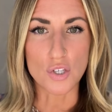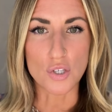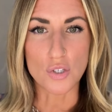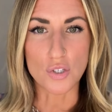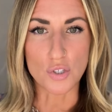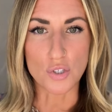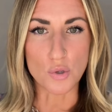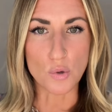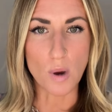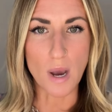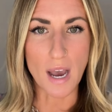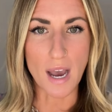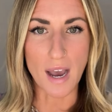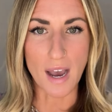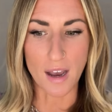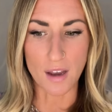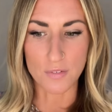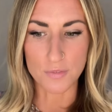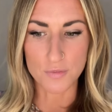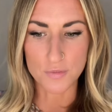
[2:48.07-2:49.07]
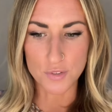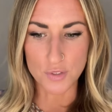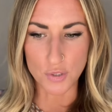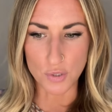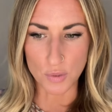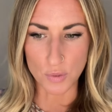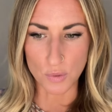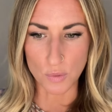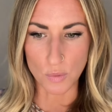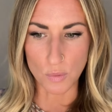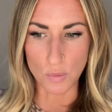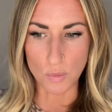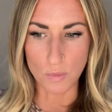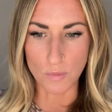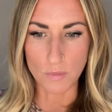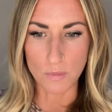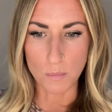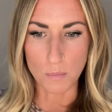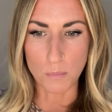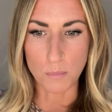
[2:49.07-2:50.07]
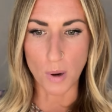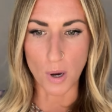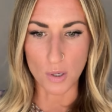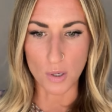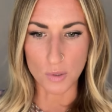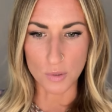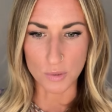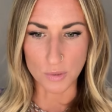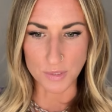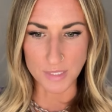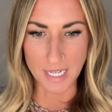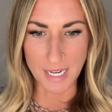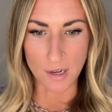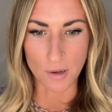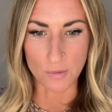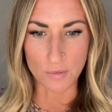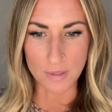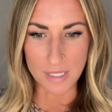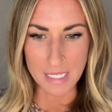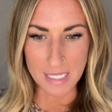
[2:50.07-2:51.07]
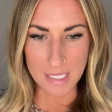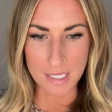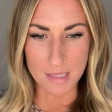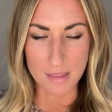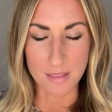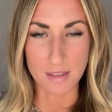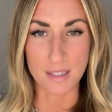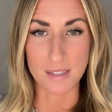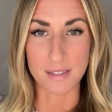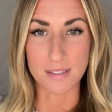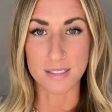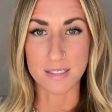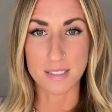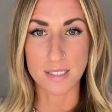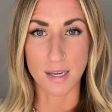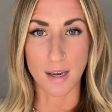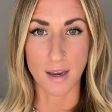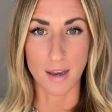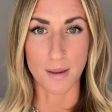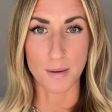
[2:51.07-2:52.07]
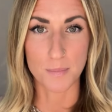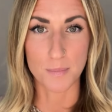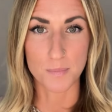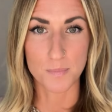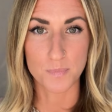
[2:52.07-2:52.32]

You have to buckle down in this time,